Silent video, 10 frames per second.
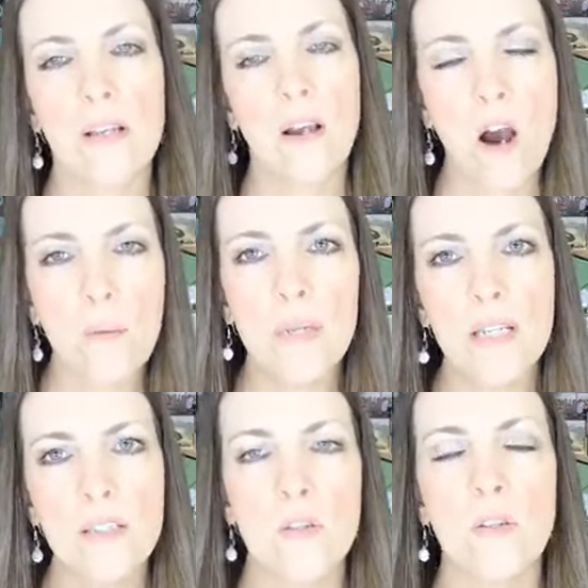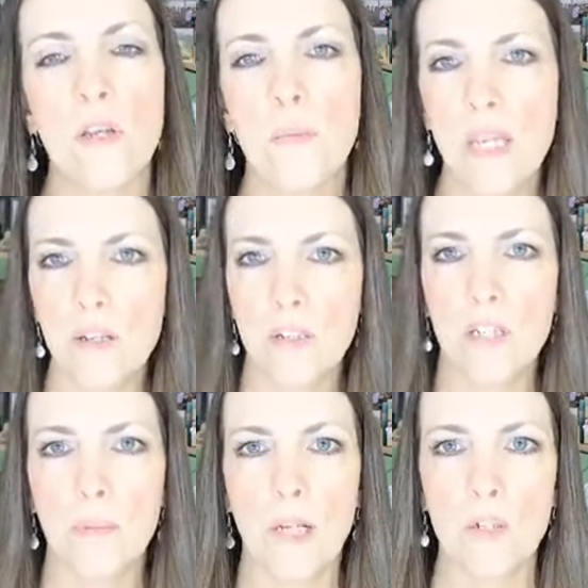comment so you can be entered
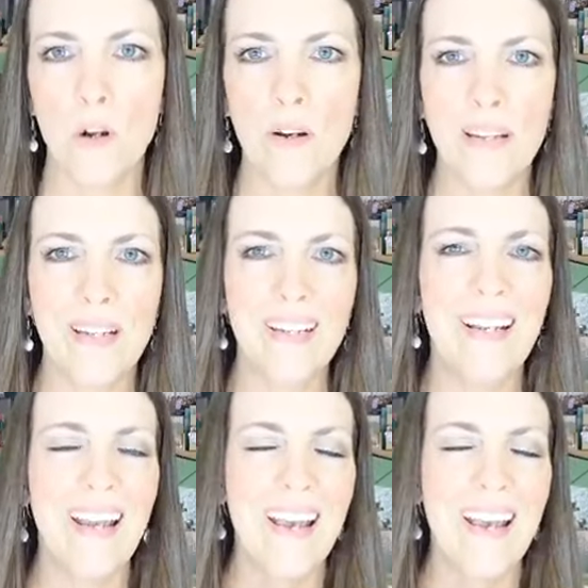into my drawing.